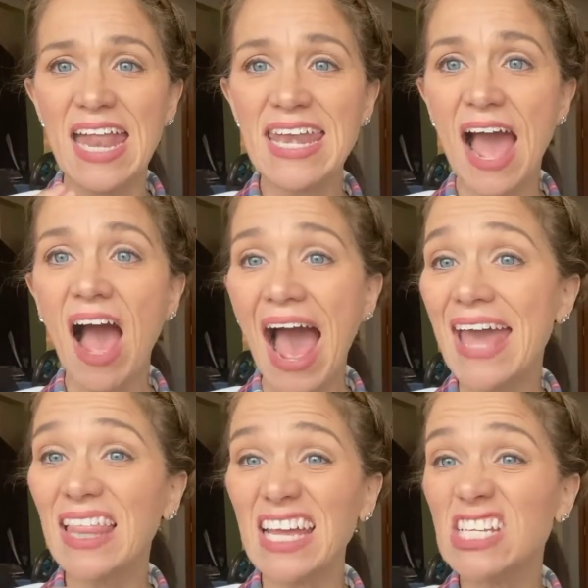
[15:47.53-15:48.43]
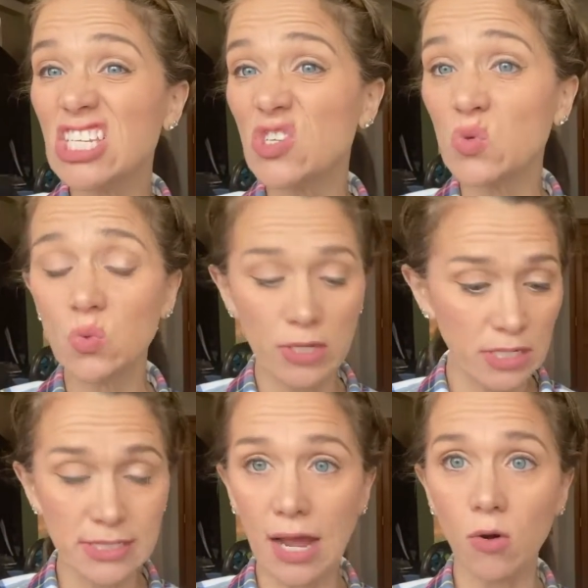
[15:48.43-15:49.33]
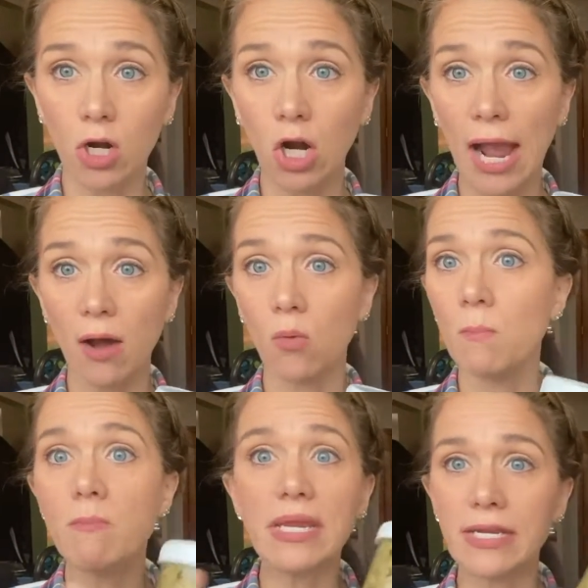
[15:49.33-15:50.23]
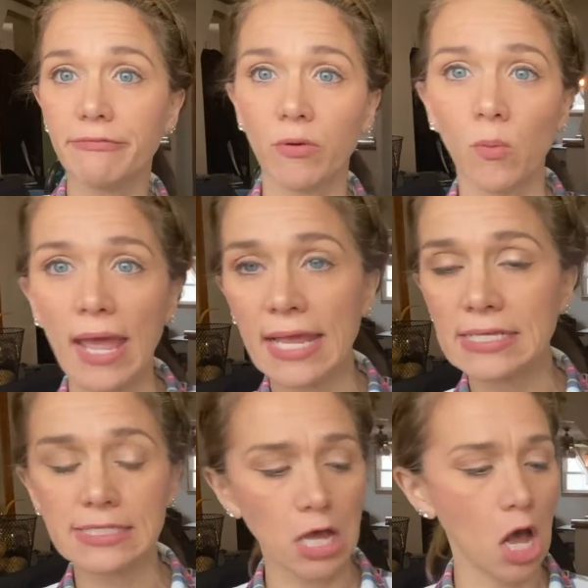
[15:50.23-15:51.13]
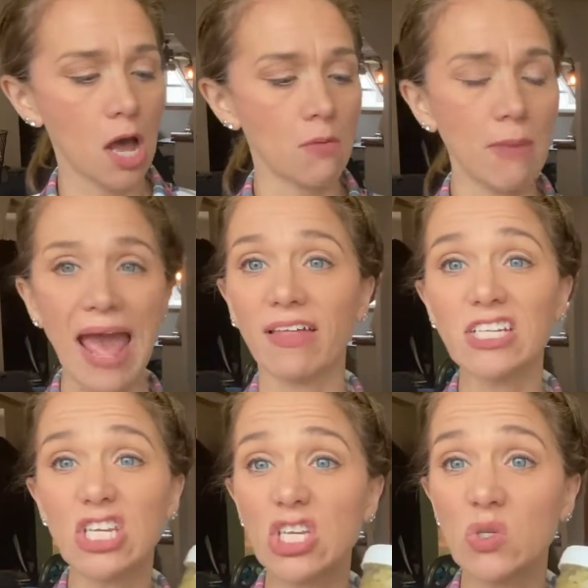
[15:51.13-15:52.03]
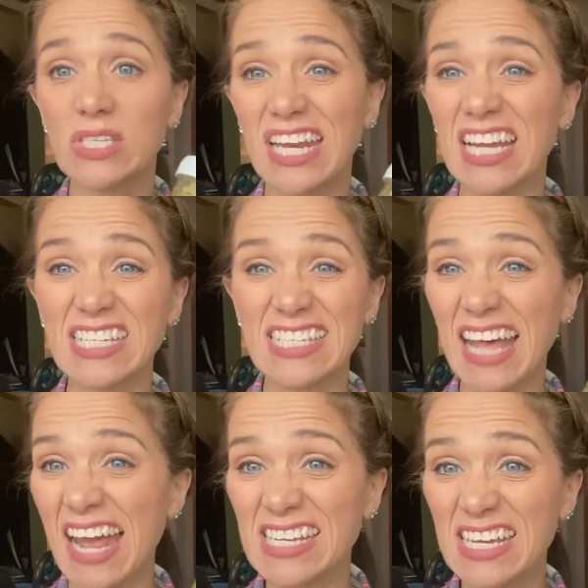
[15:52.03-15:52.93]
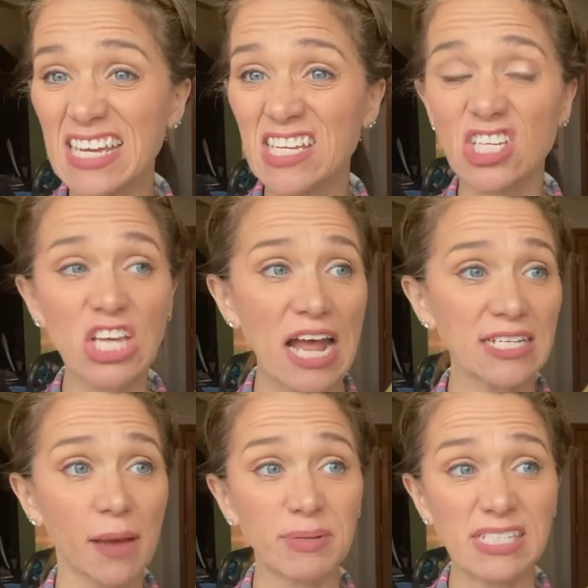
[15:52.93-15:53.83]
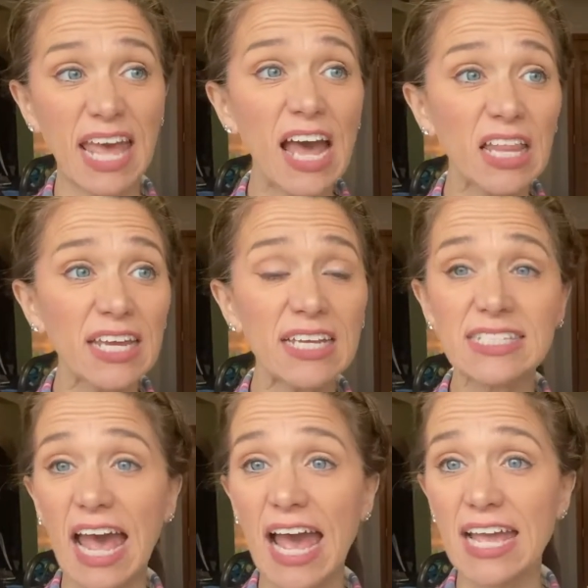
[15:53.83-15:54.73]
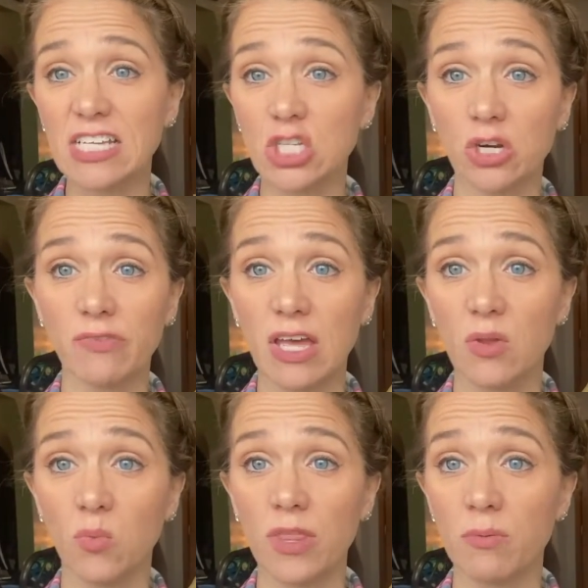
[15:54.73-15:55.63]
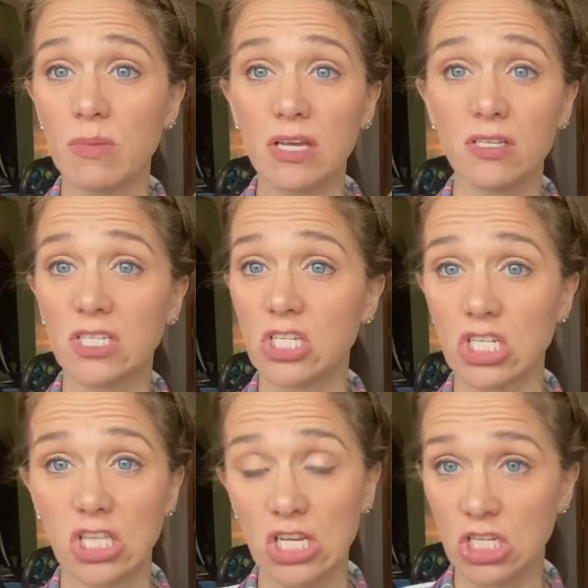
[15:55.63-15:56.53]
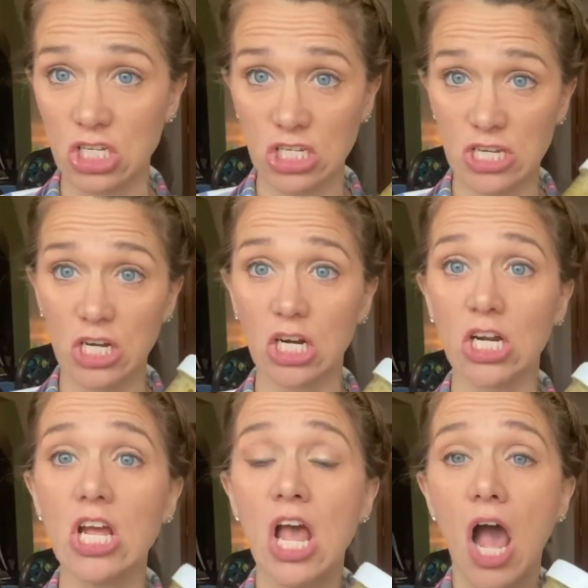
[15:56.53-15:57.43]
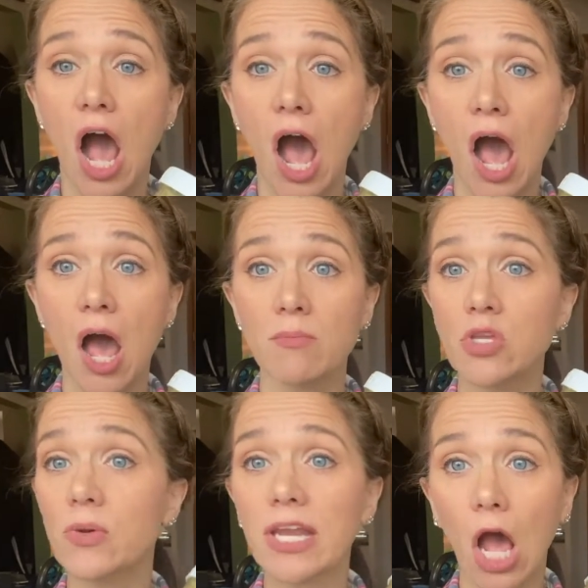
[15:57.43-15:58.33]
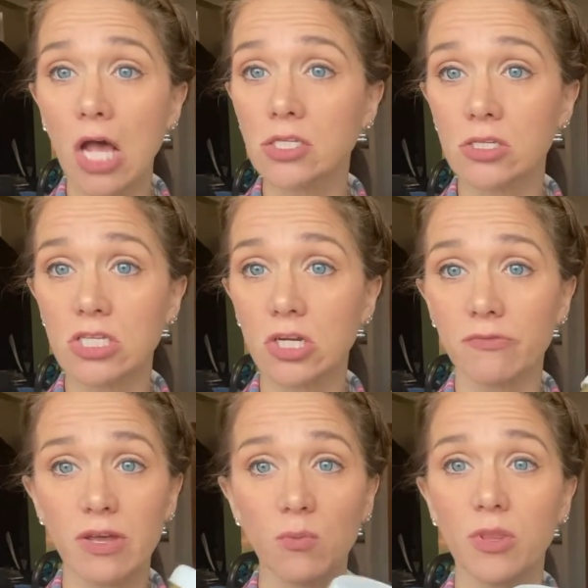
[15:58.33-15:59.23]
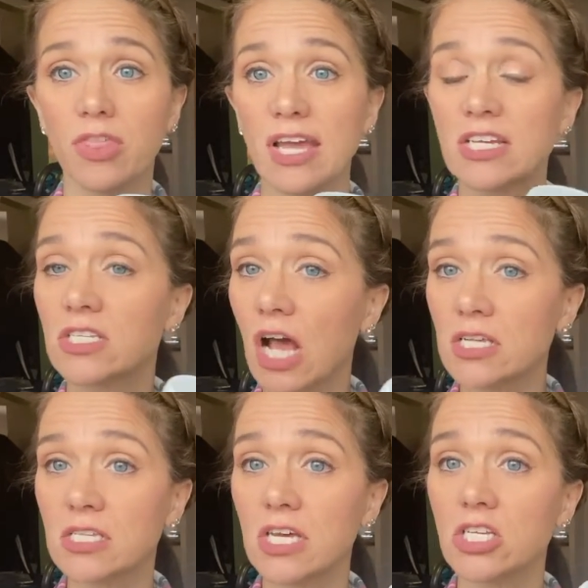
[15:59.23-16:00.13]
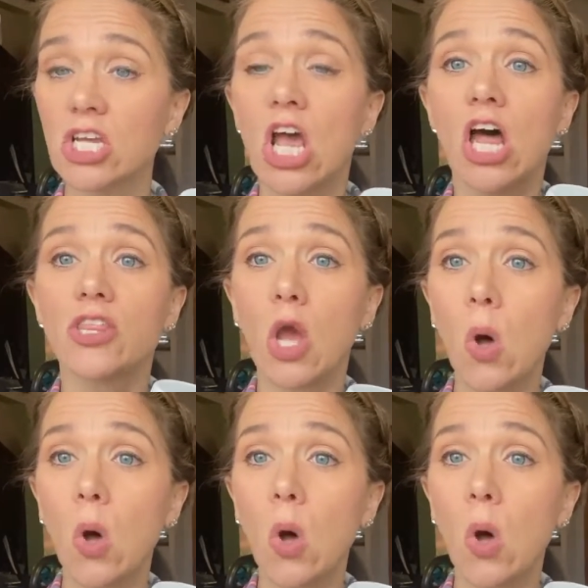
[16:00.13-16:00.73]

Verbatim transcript: Now, I like to eat sauerkraut many different ways. Um, I like to use it as a side dish on top of salads. I serve it with meals such as lunch and dinner. Um, you can also serve it with like sausage. The